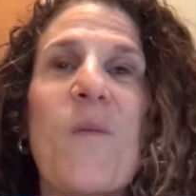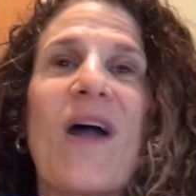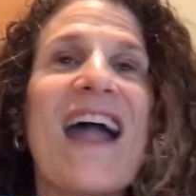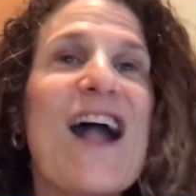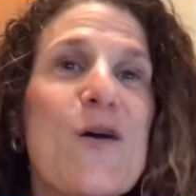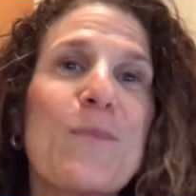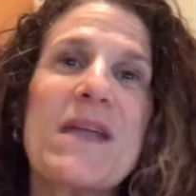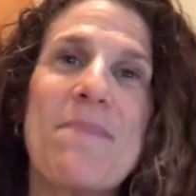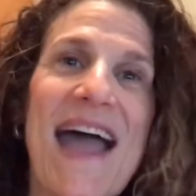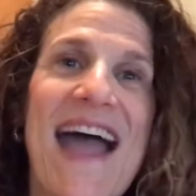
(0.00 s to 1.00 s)
What held
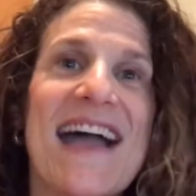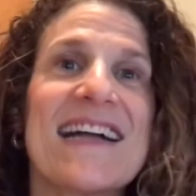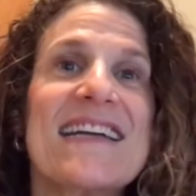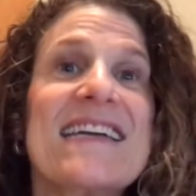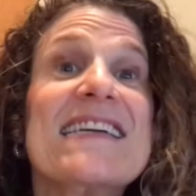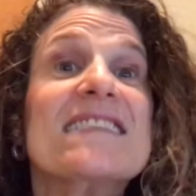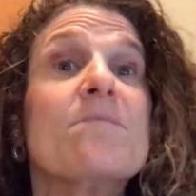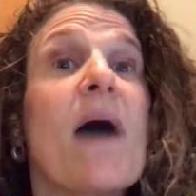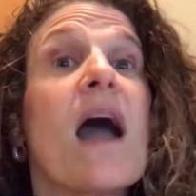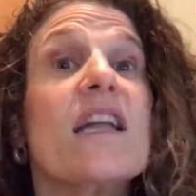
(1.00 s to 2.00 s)
me back
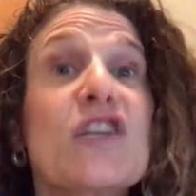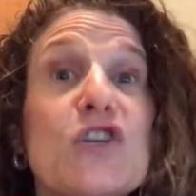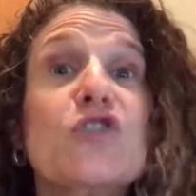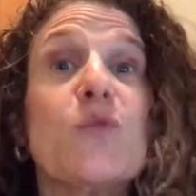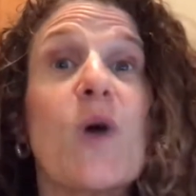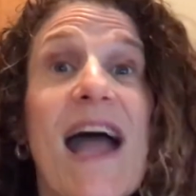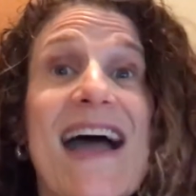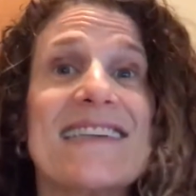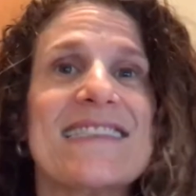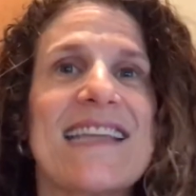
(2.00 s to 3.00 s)
is my unusual
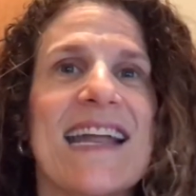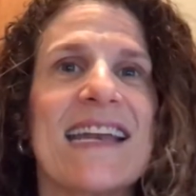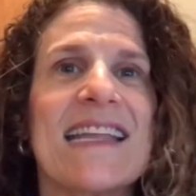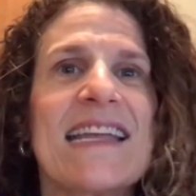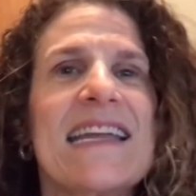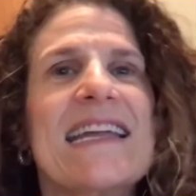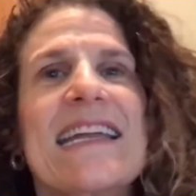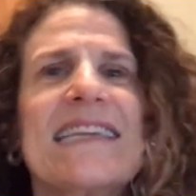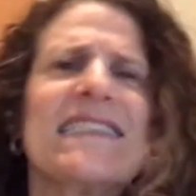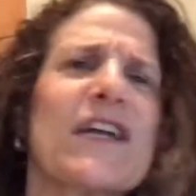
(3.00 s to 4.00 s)
accent.
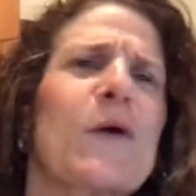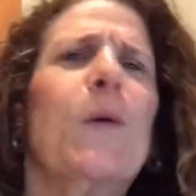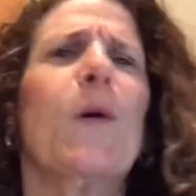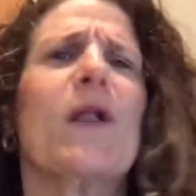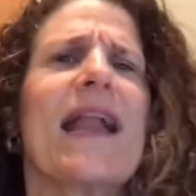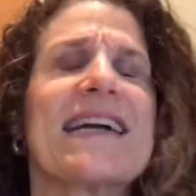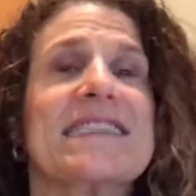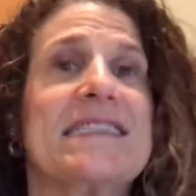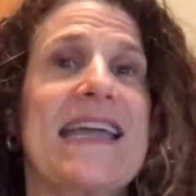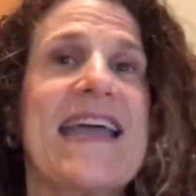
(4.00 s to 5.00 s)
It isn't cool like
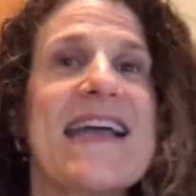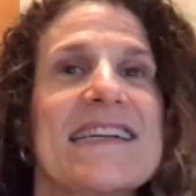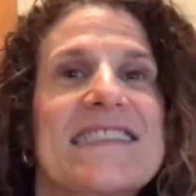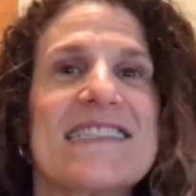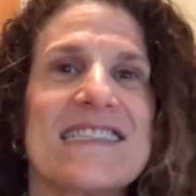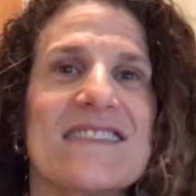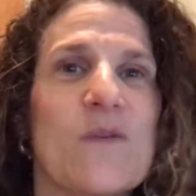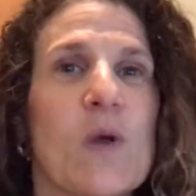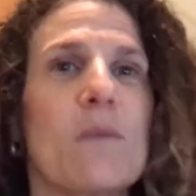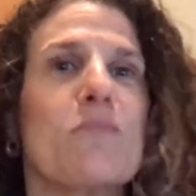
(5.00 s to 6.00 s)
a Texas
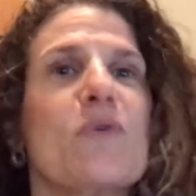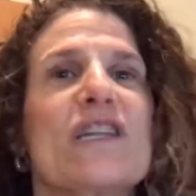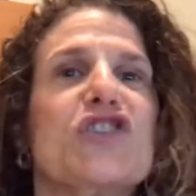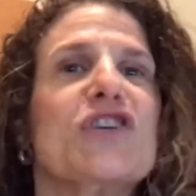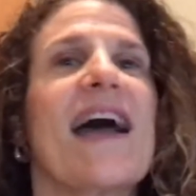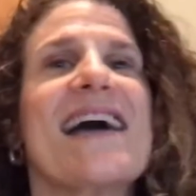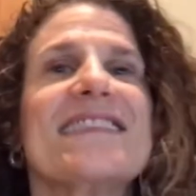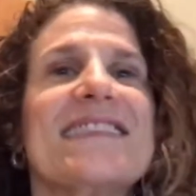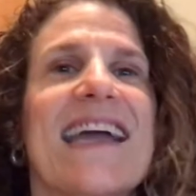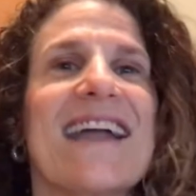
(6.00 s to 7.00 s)
or a British
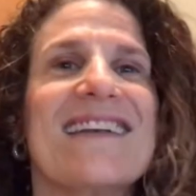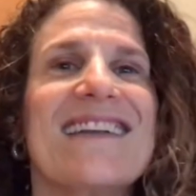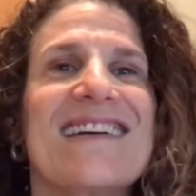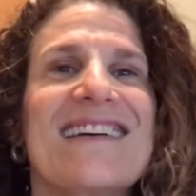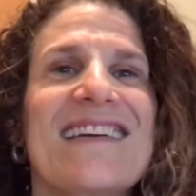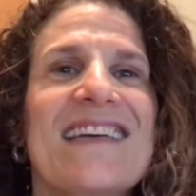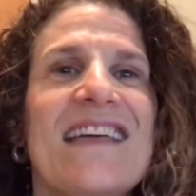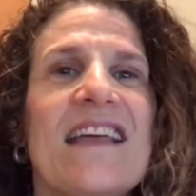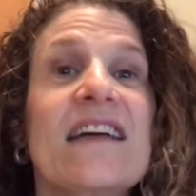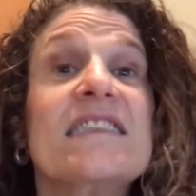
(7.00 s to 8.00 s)
accent.
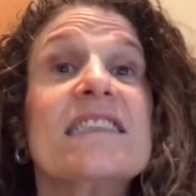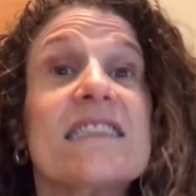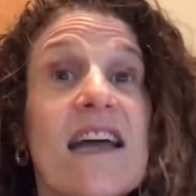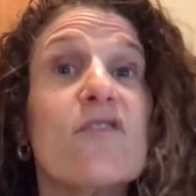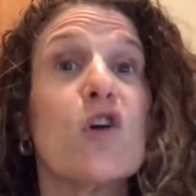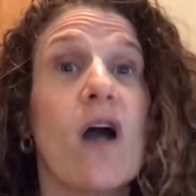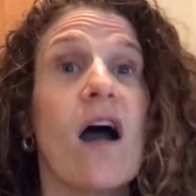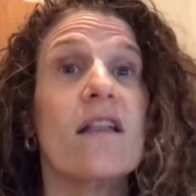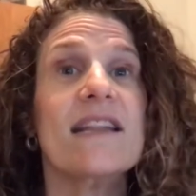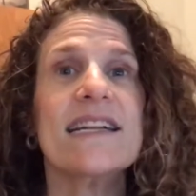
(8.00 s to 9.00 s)
Double
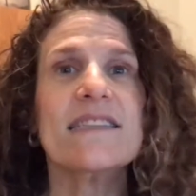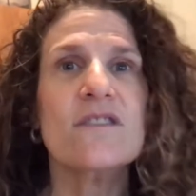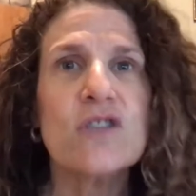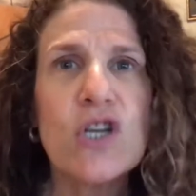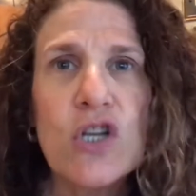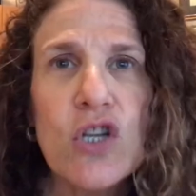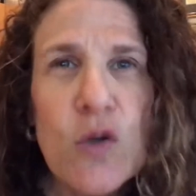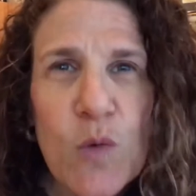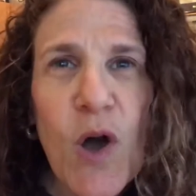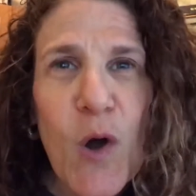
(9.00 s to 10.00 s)
calling,
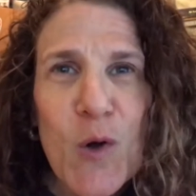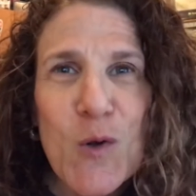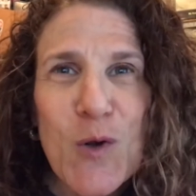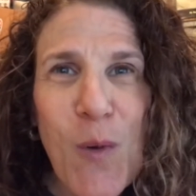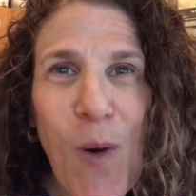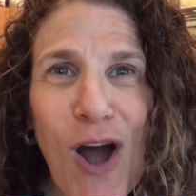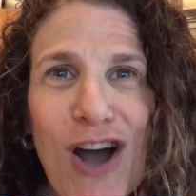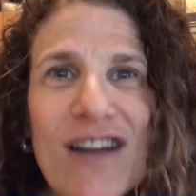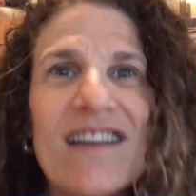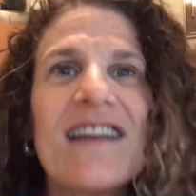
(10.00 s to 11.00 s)
you know who you
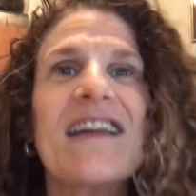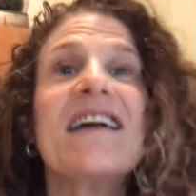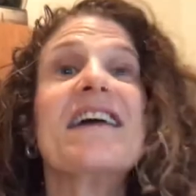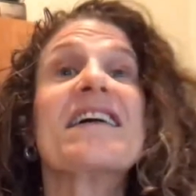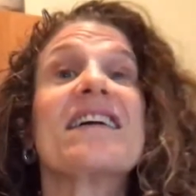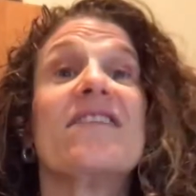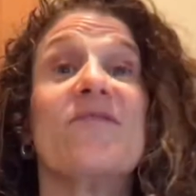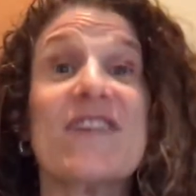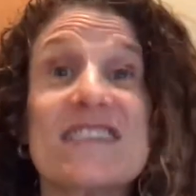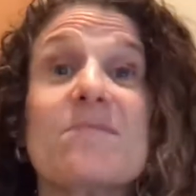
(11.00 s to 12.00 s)
are,
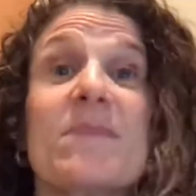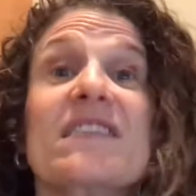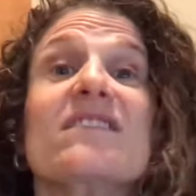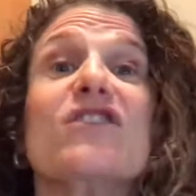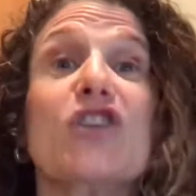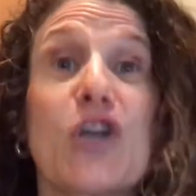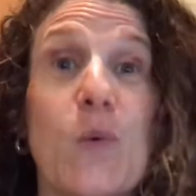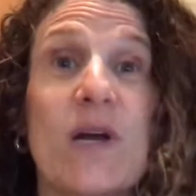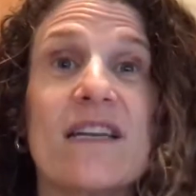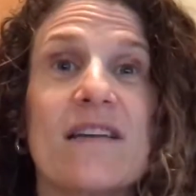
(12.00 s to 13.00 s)
convinced me to
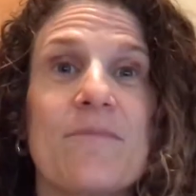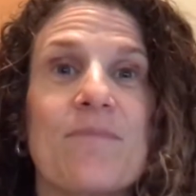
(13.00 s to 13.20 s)
do it.